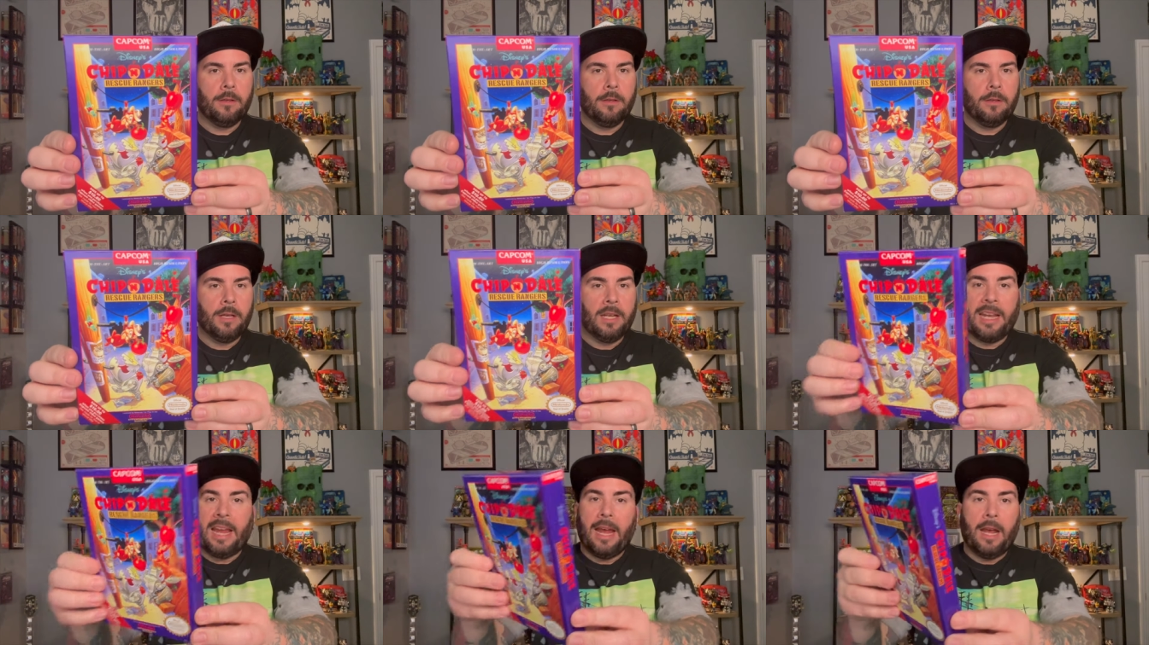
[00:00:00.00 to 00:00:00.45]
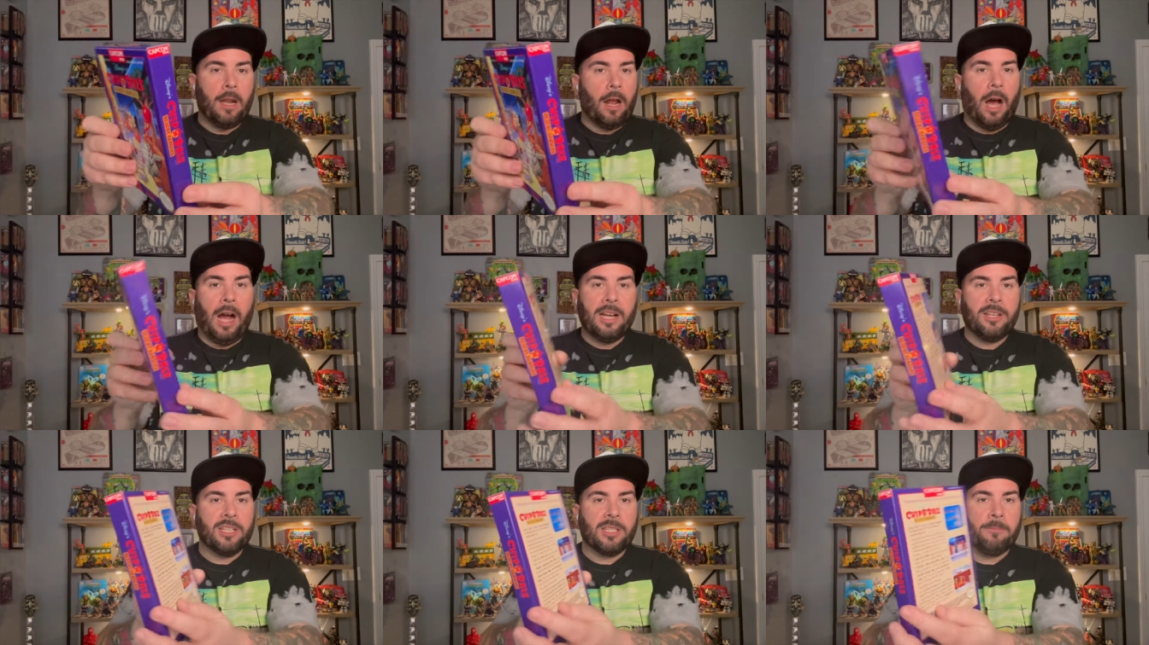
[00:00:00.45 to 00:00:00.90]
Again,
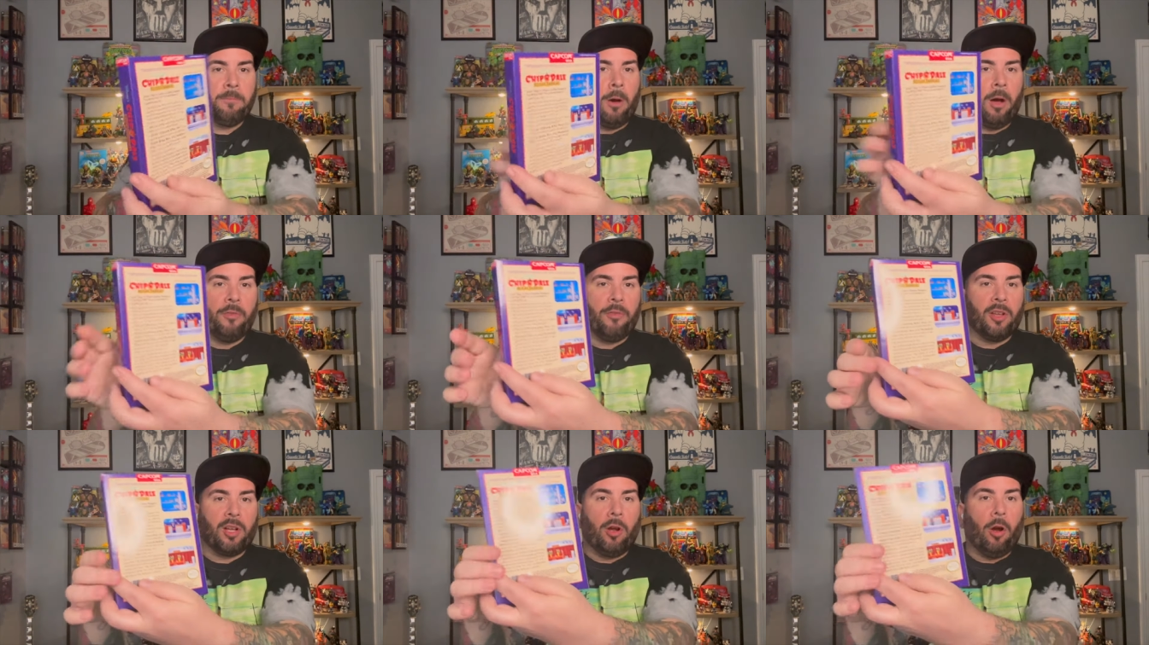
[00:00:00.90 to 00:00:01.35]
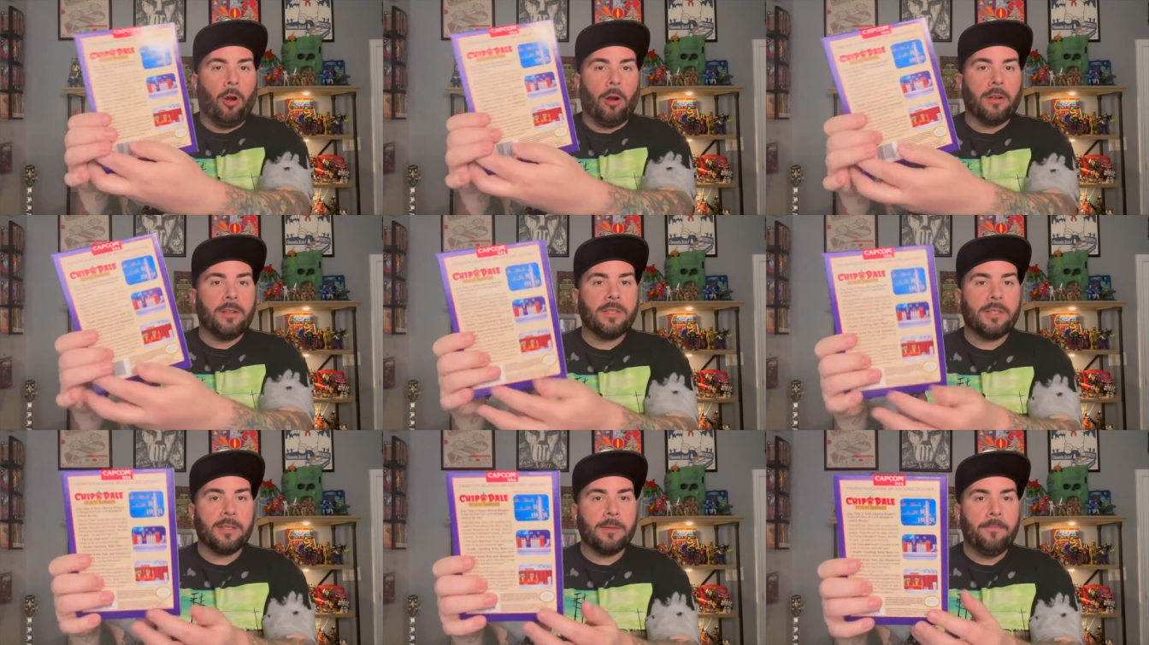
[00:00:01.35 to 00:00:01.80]
I just bought the
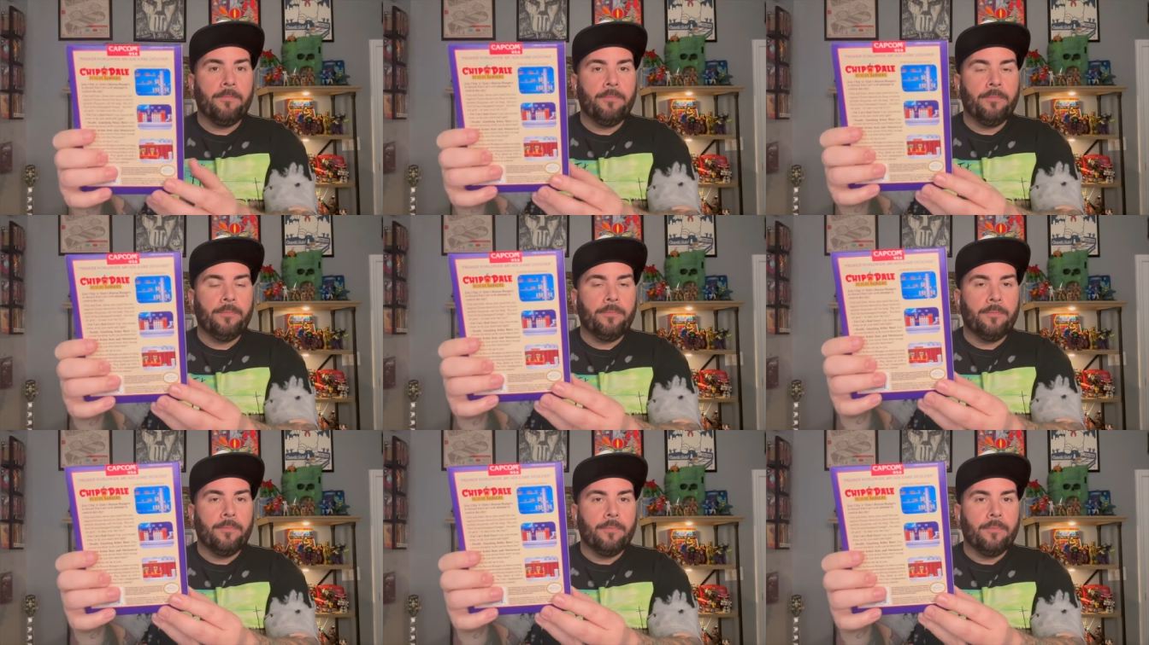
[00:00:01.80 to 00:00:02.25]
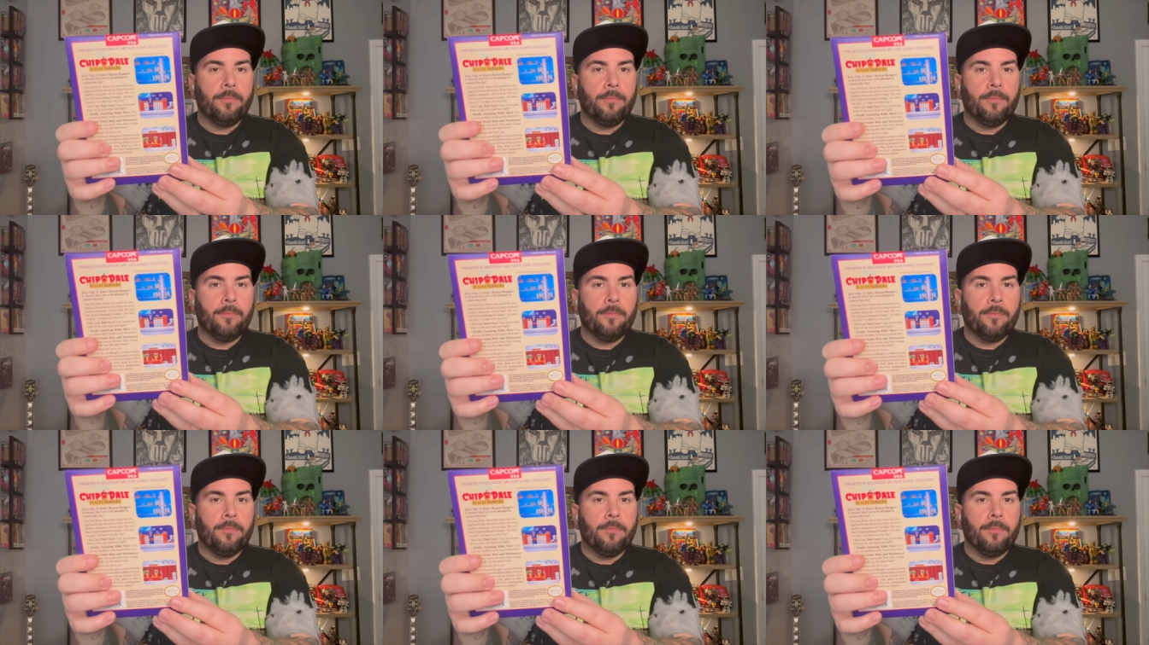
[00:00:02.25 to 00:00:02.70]
carts,
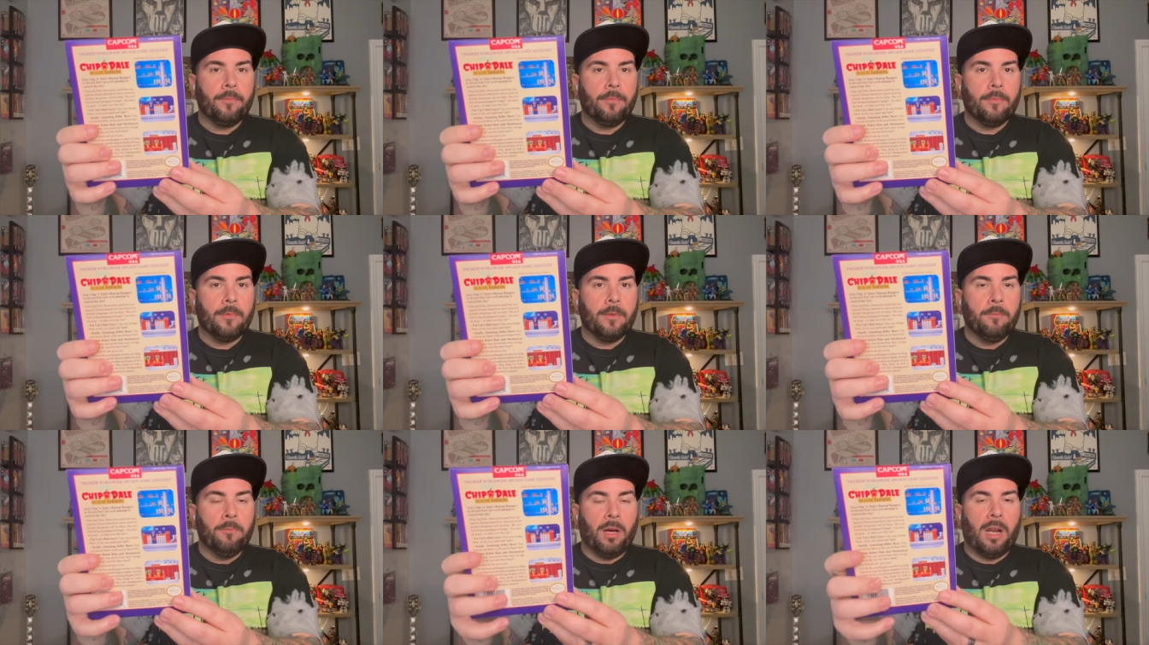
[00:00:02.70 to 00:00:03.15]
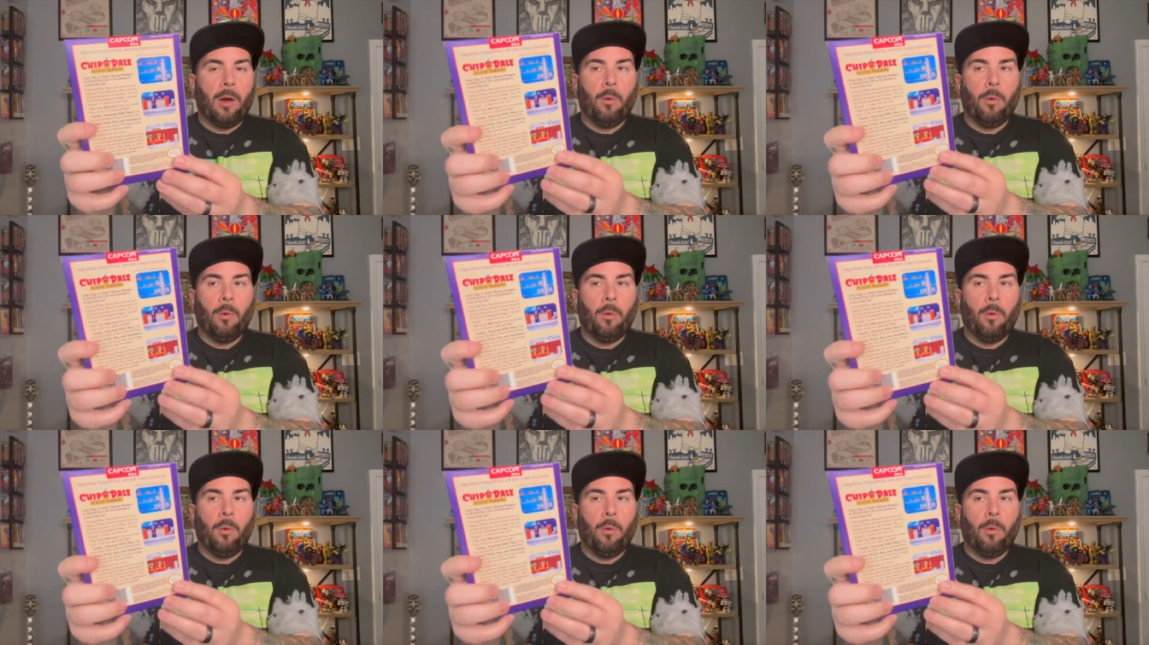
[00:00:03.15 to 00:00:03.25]
but